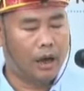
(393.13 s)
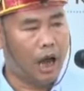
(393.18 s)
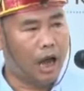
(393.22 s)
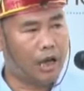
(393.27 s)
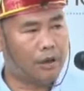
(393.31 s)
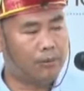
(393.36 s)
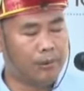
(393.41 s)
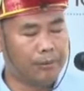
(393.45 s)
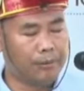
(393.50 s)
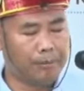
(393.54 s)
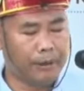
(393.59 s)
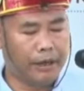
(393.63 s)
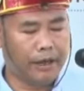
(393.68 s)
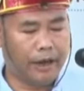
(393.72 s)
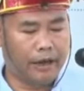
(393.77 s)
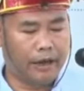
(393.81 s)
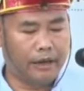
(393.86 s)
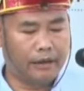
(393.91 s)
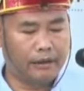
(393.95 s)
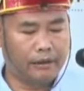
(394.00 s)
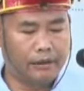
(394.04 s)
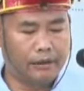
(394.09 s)
as we
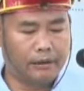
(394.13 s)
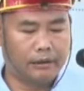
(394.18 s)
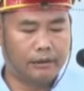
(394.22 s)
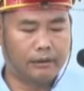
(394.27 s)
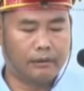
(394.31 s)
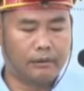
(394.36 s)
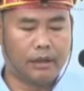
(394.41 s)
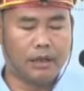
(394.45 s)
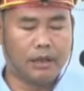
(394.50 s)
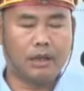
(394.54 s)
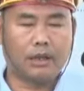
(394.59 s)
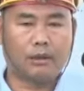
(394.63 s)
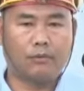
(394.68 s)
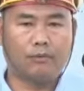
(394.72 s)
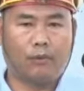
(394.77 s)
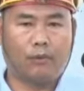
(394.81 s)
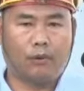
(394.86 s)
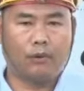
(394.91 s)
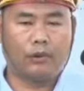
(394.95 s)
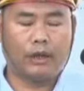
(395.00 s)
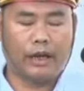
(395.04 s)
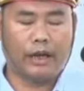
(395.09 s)
begin this
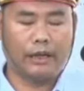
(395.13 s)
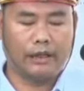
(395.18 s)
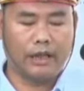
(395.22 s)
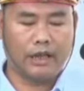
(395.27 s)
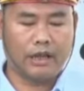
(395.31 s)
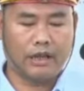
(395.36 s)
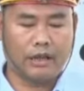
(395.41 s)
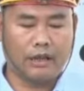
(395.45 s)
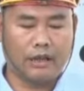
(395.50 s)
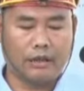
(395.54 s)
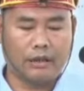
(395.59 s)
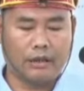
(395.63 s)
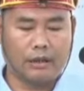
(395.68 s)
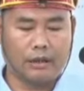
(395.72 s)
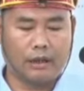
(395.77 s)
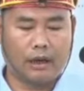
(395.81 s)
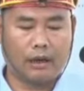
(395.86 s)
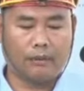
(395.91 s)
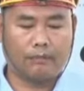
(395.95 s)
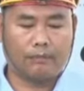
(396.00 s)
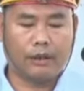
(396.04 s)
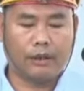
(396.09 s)
fourth edition
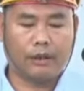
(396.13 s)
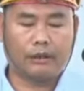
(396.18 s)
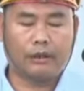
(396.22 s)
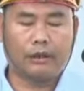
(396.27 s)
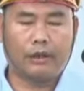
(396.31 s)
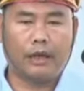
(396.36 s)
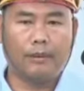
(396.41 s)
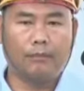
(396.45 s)
of Dr.